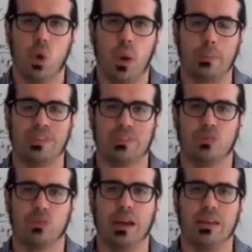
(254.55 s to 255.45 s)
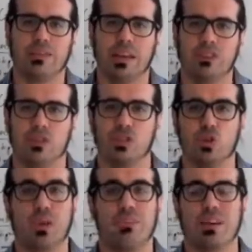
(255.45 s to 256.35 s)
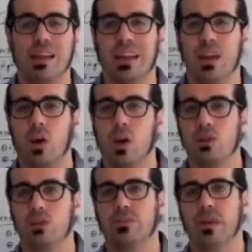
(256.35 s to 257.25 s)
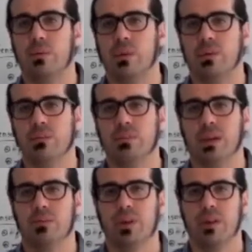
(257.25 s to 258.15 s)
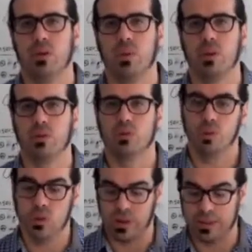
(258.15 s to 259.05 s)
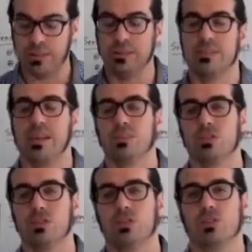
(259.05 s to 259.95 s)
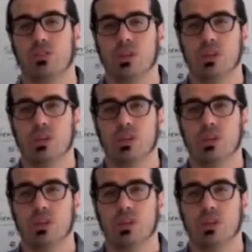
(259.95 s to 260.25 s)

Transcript: websites to buy sensors, you will find a lot of libraries made by Arduino to connect these sensors